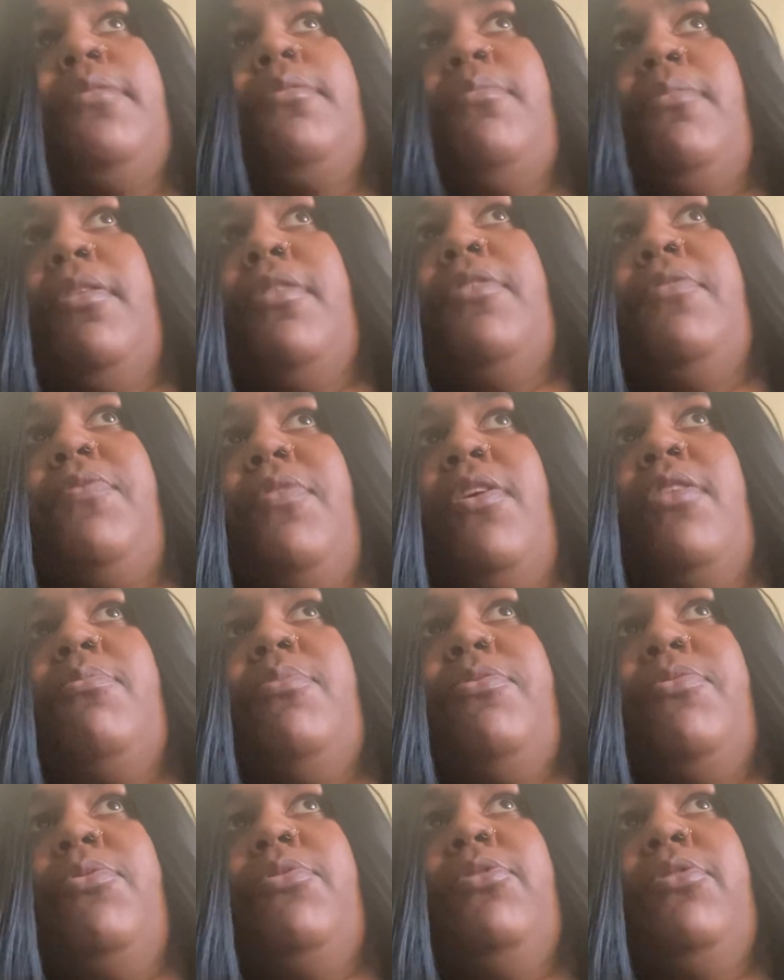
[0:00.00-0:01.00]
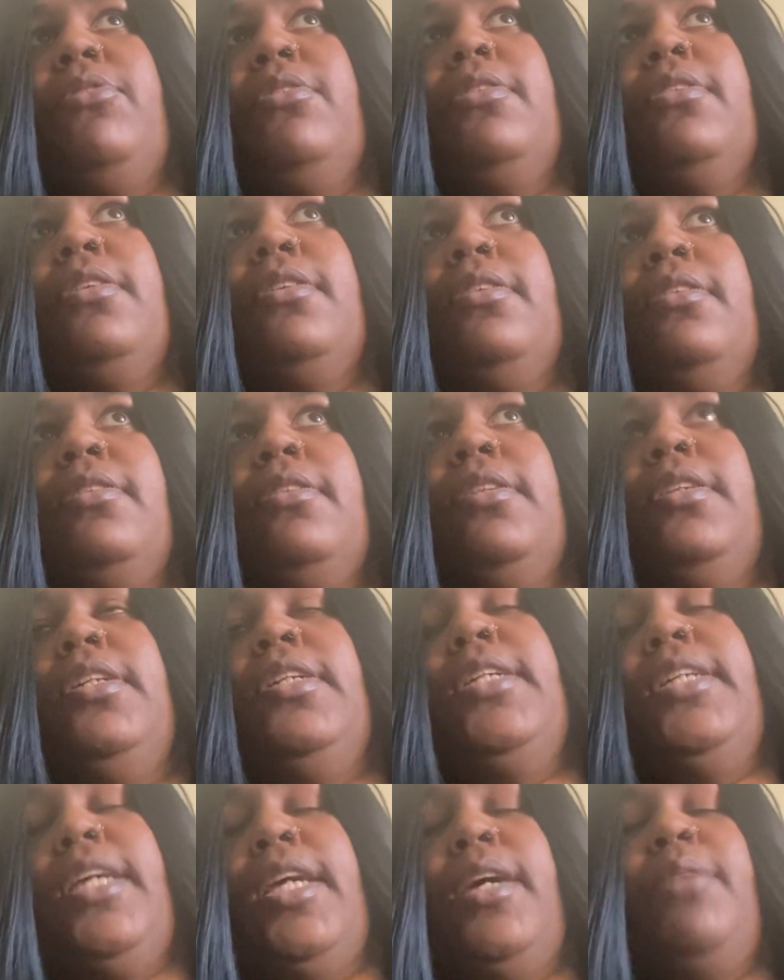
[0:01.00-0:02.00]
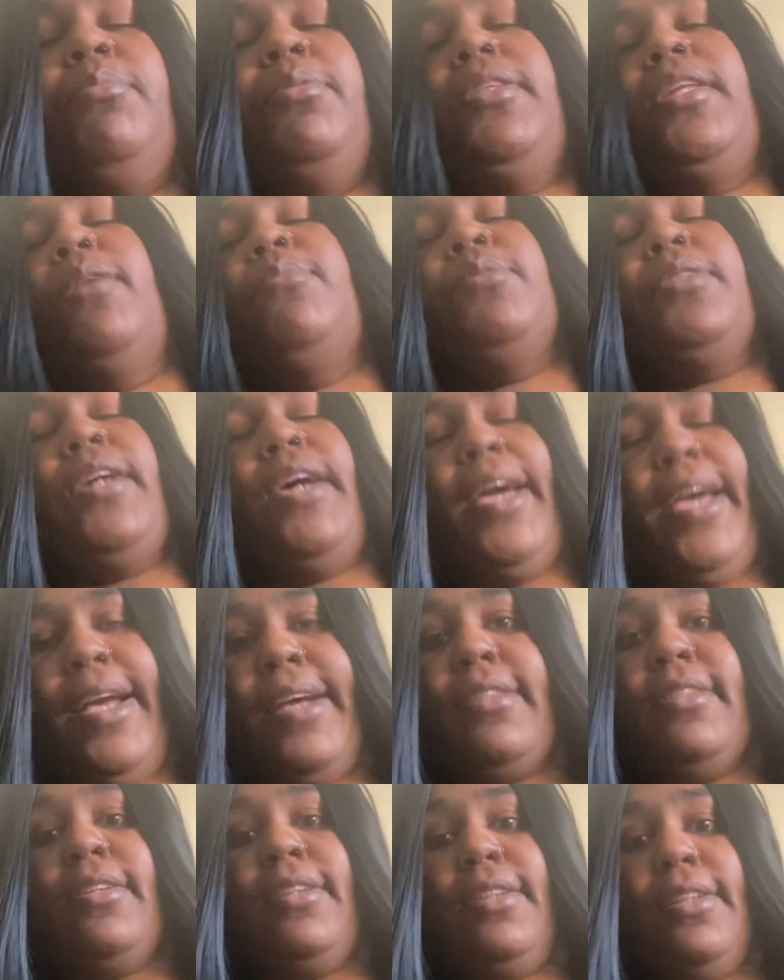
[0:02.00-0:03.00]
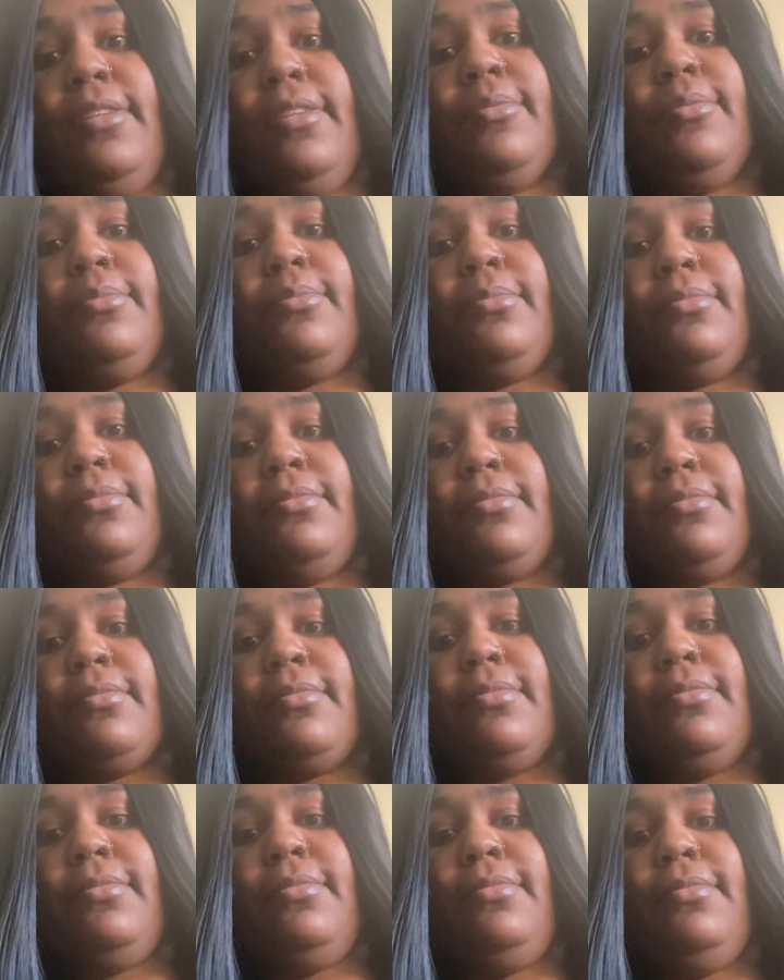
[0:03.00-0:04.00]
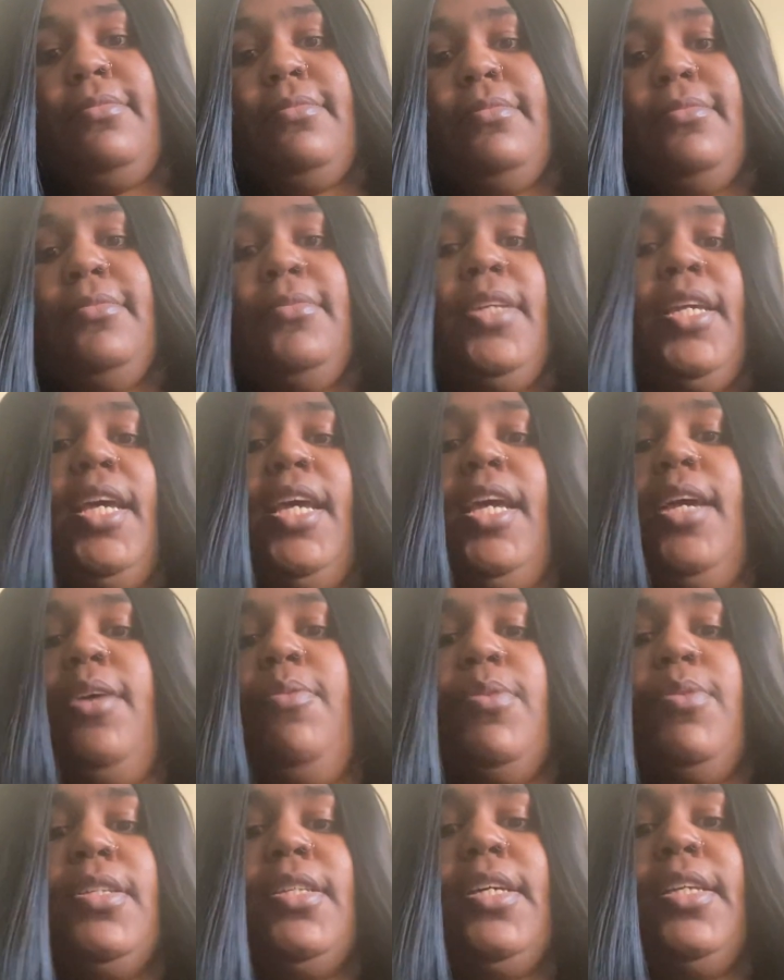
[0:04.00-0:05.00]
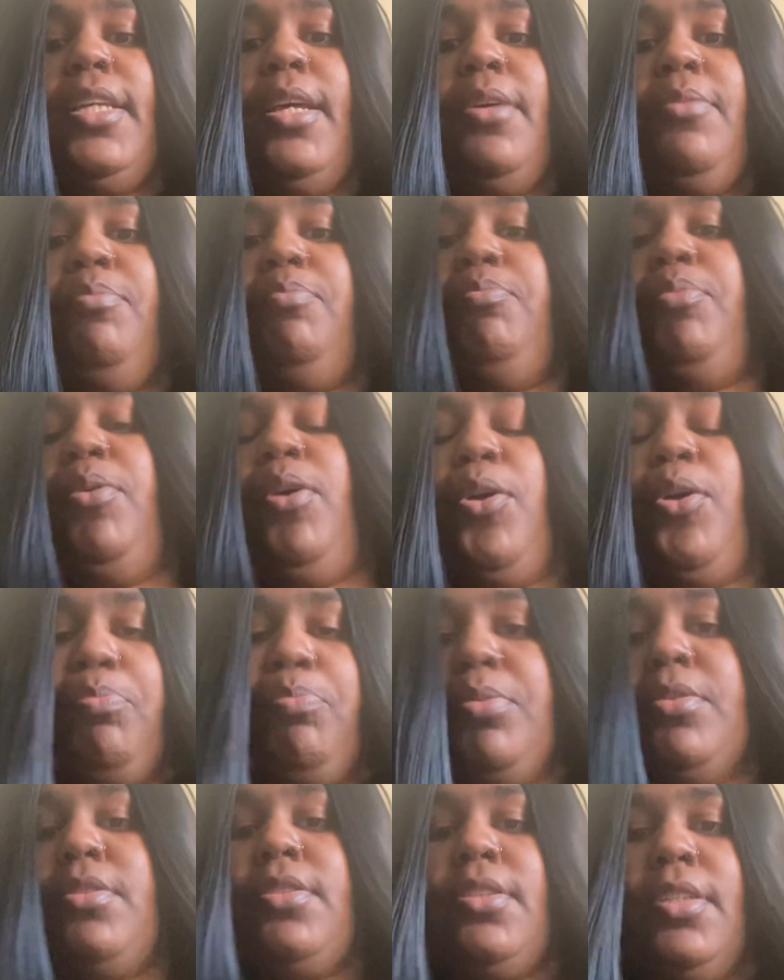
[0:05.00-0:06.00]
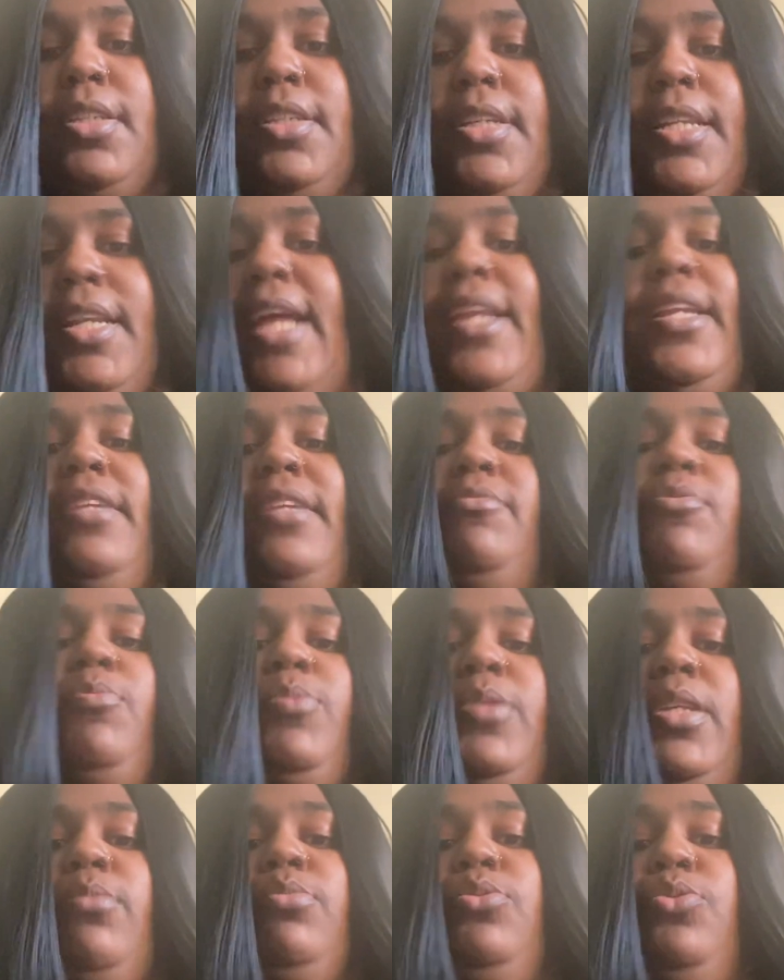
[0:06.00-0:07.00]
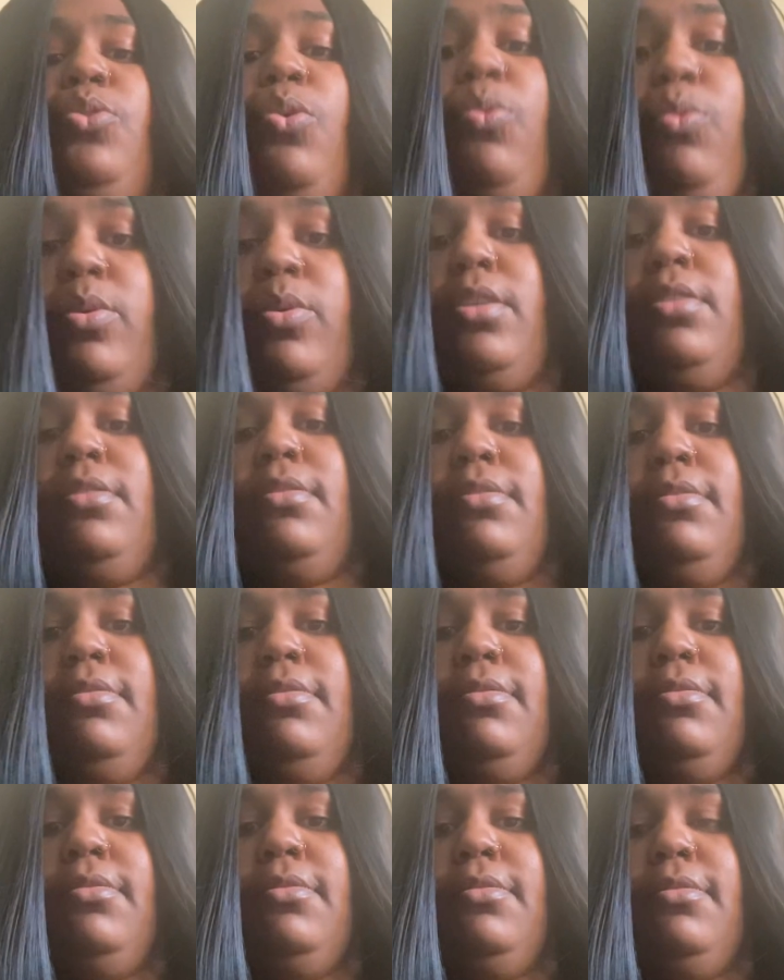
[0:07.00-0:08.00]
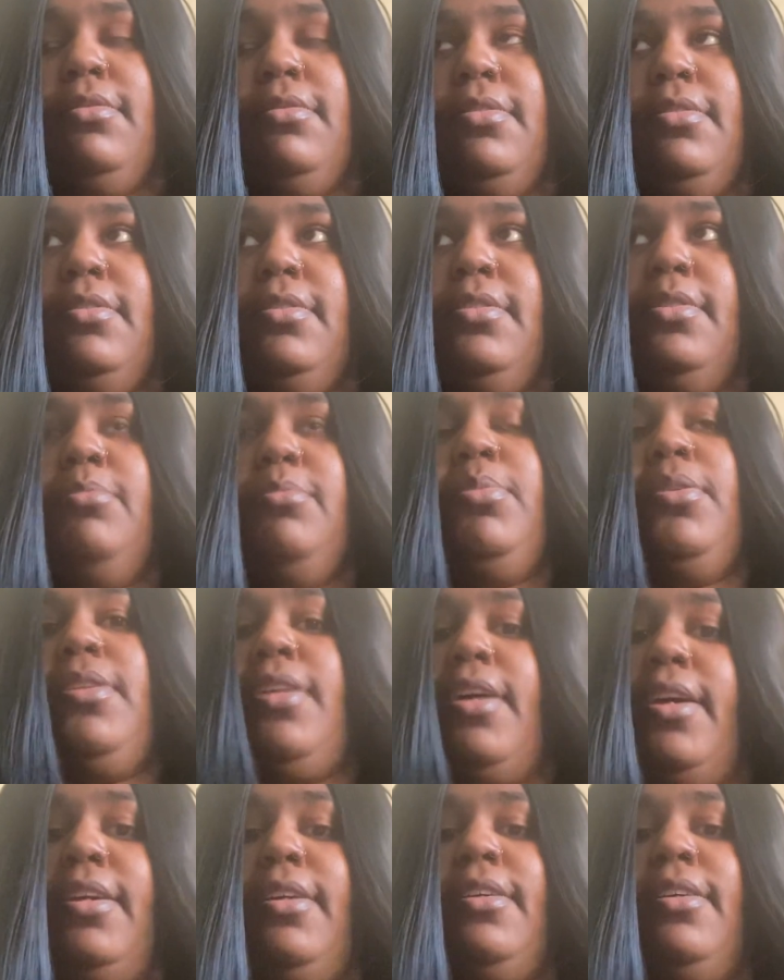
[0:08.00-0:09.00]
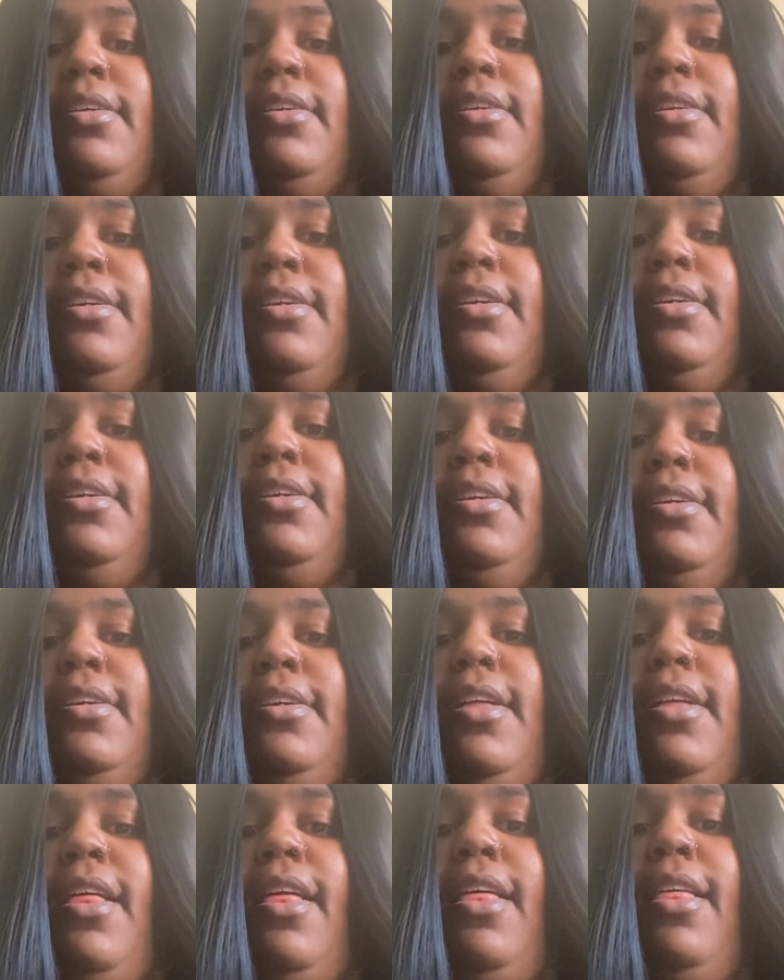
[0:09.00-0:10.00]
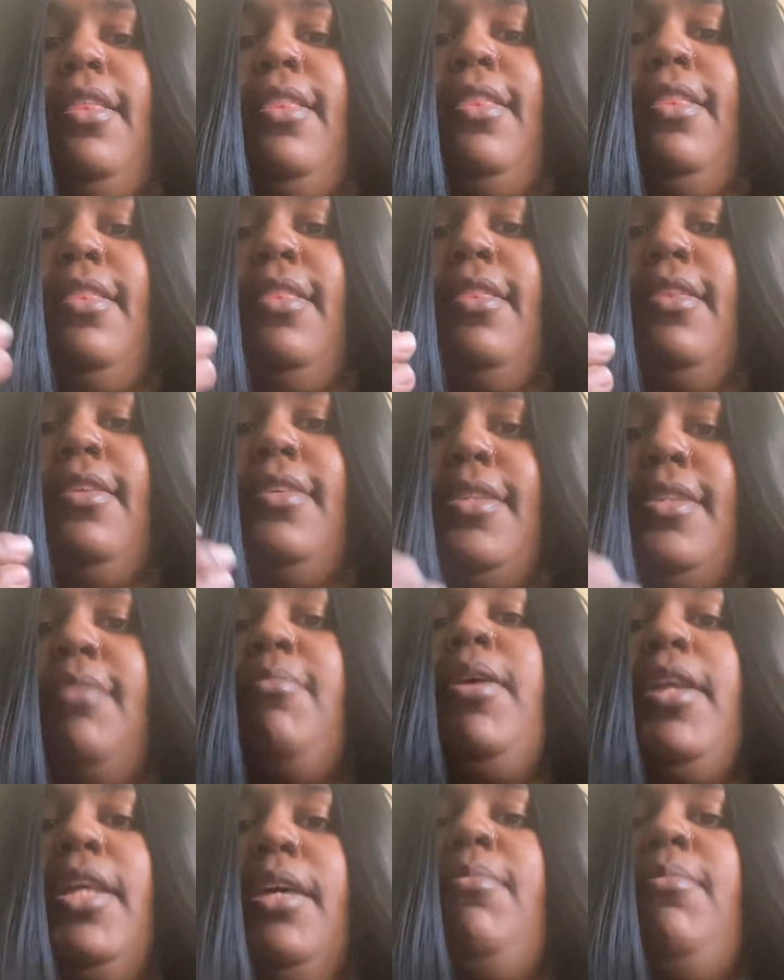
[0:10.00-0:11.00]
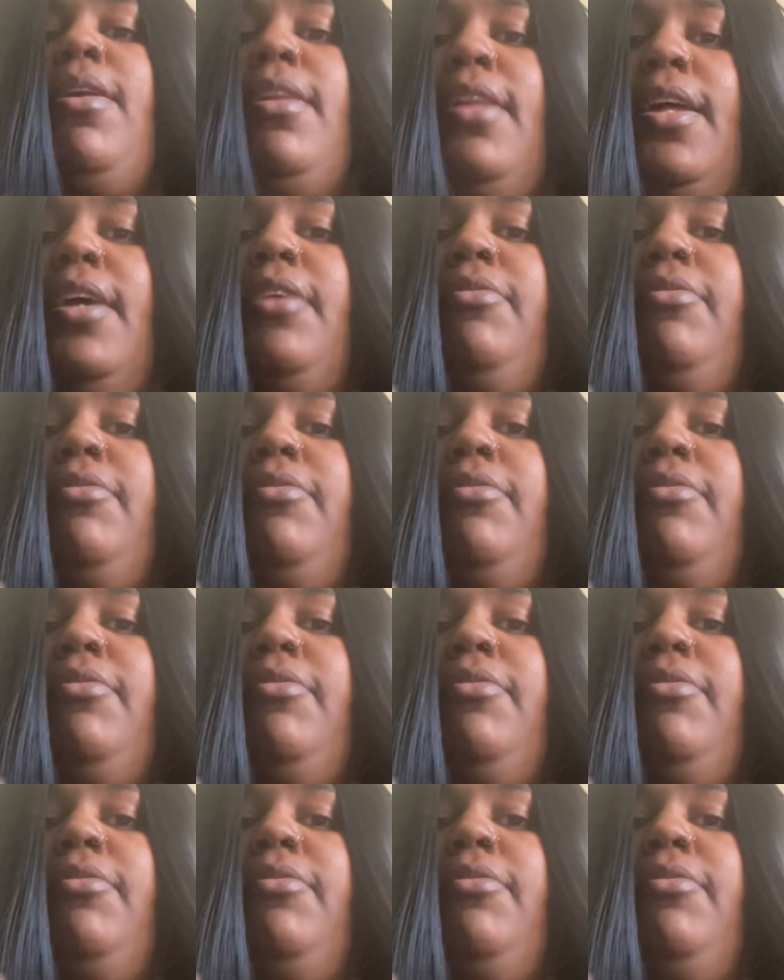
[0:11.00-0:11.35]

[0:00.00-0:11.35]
my mother and father before? Yeah, but that was an accident. It wasn't like they purposely, and I didn't even know what they were doing. But like, somebody in my life